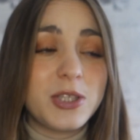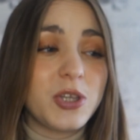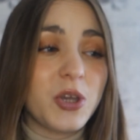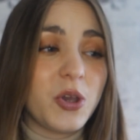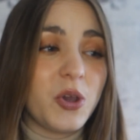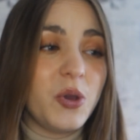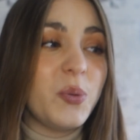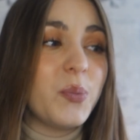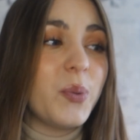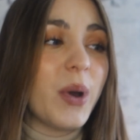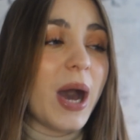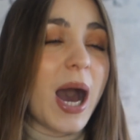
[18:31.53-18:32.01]

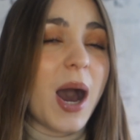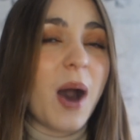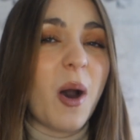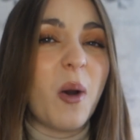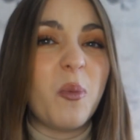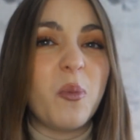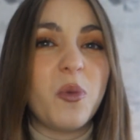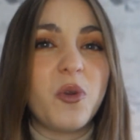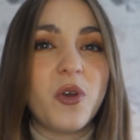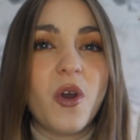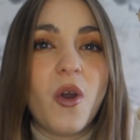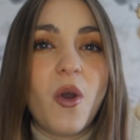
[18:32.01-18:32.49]

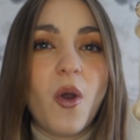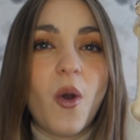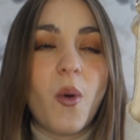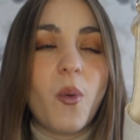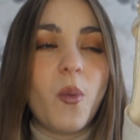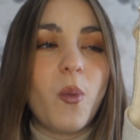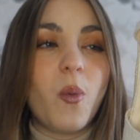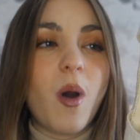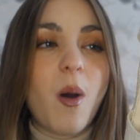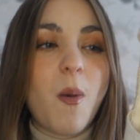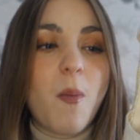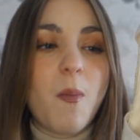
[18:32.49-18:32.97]
£2,
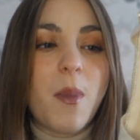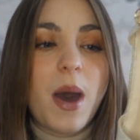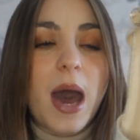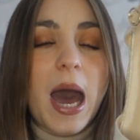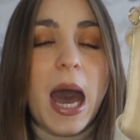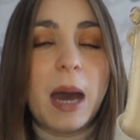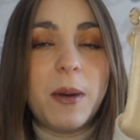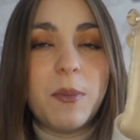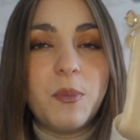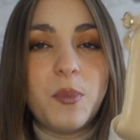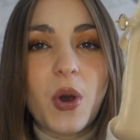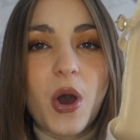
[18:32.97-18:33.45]

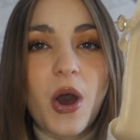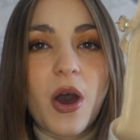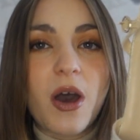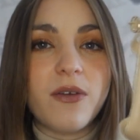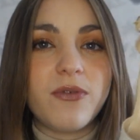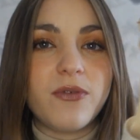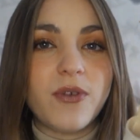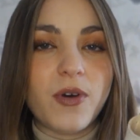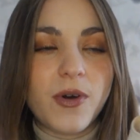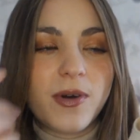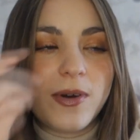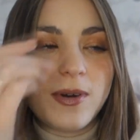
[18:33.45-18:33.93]
£1 per
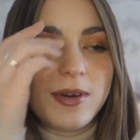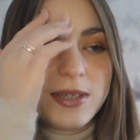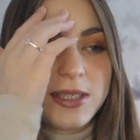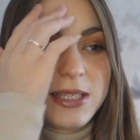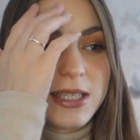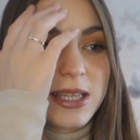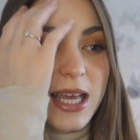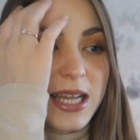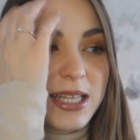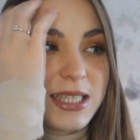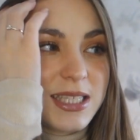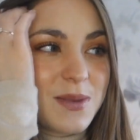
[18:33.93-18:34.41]

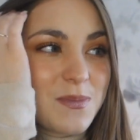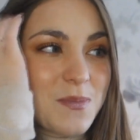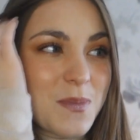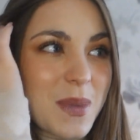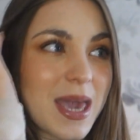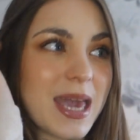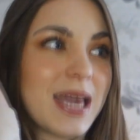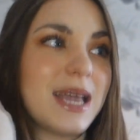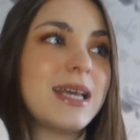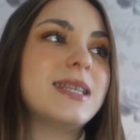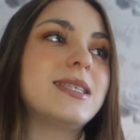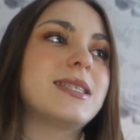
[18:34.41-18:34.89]
foot, that's
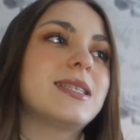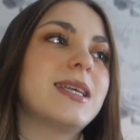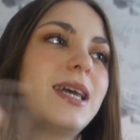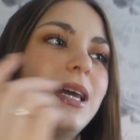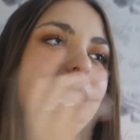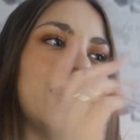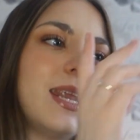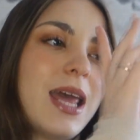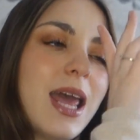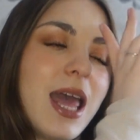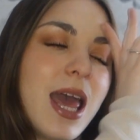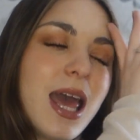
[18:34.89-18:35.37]

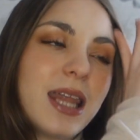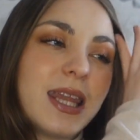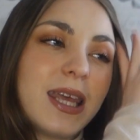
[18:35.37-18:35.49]
amazing.